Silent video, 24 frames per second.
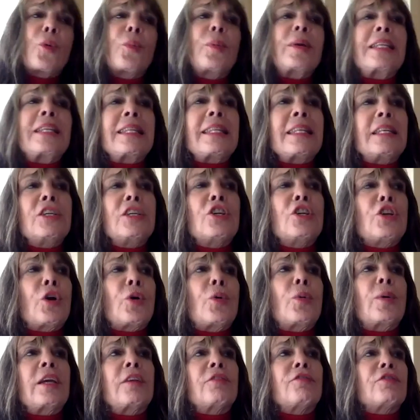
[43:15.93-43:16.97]
but you
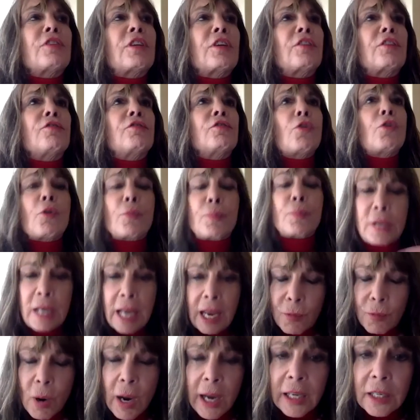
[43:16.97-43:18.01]
know, if if you're a
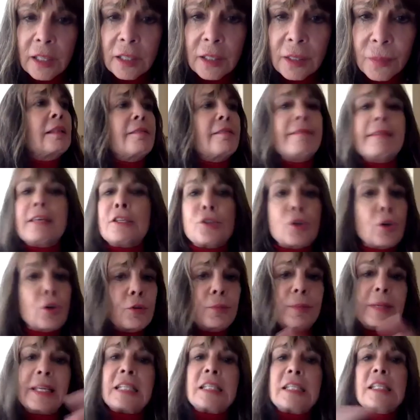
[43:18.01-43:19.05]
playwright, this could
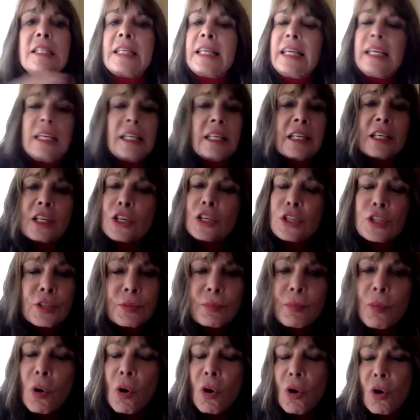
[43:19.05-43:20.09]
be a scene in a
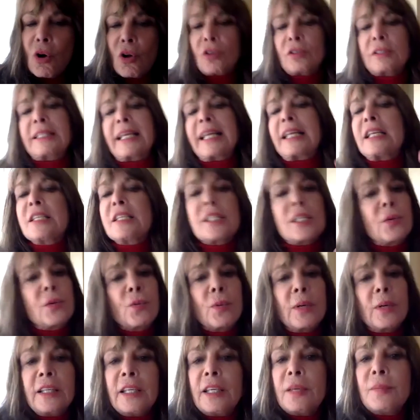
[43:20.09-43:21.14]
small Tennessee
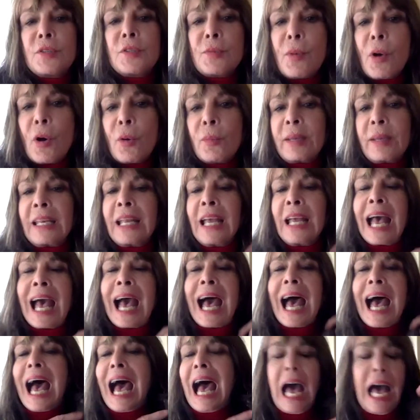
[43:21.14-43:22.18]
Williams moment.
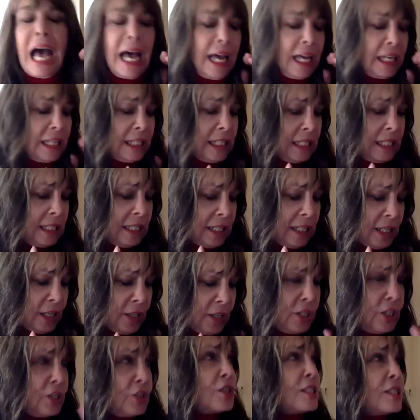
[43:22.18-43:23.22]
Ha! Didn't
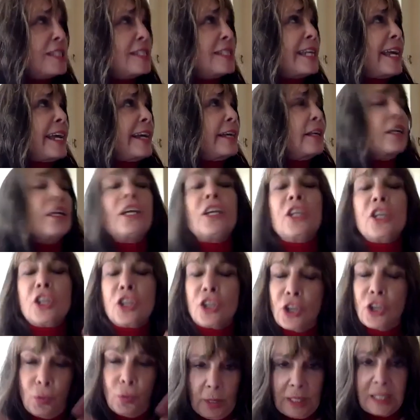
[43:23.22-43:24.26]
did you stand? You
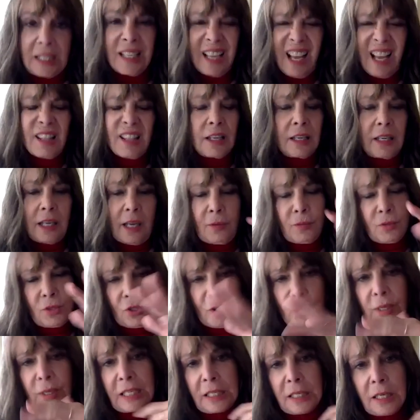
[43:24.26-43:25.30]
know, a southern. I was
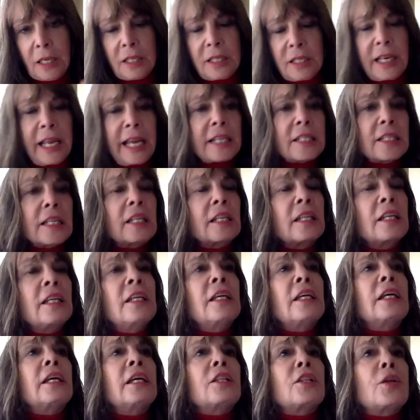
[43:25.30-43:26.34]
doing a southern accent.
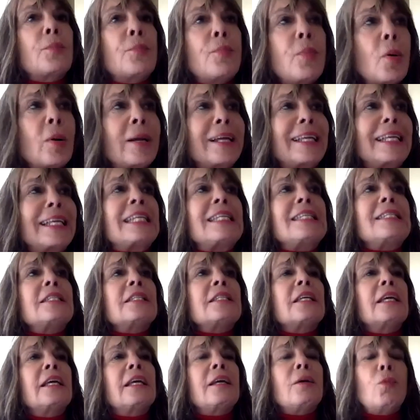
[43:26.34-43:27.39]
The point is,
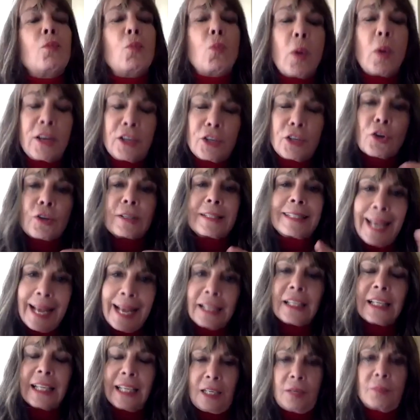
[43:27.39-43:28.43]
what you're
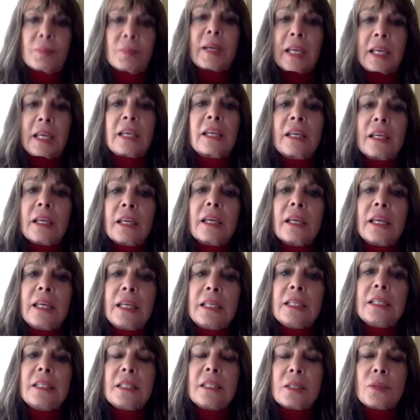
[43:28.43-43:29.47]
telling me
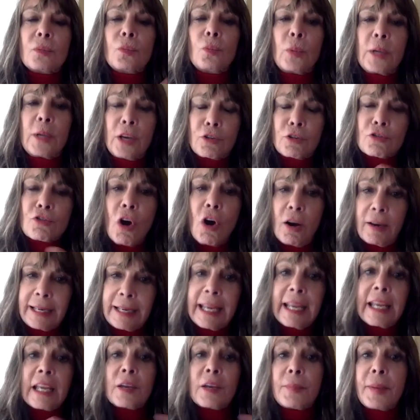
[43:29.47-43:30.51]
is we are
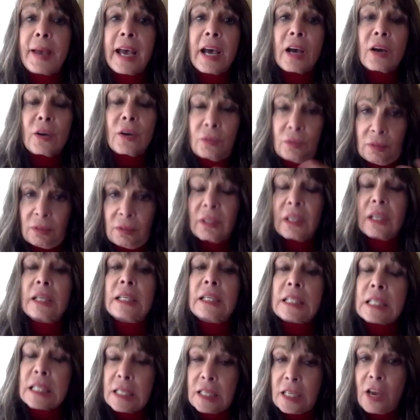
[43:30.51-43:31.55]
talking about
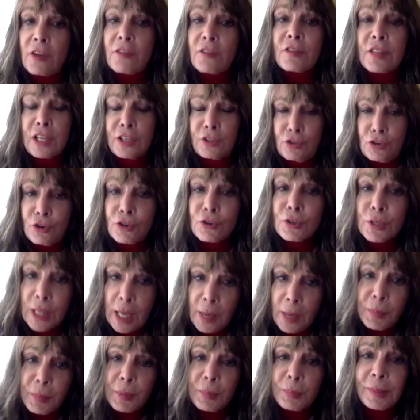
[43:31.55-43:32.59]
stuff that turns
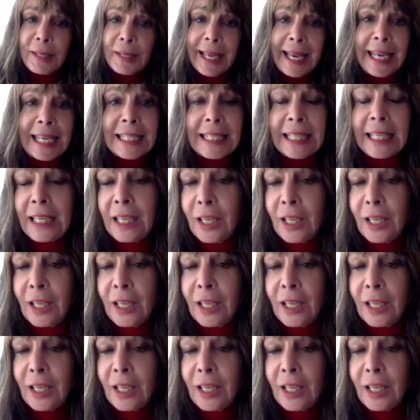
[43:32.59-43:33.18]
up in plays.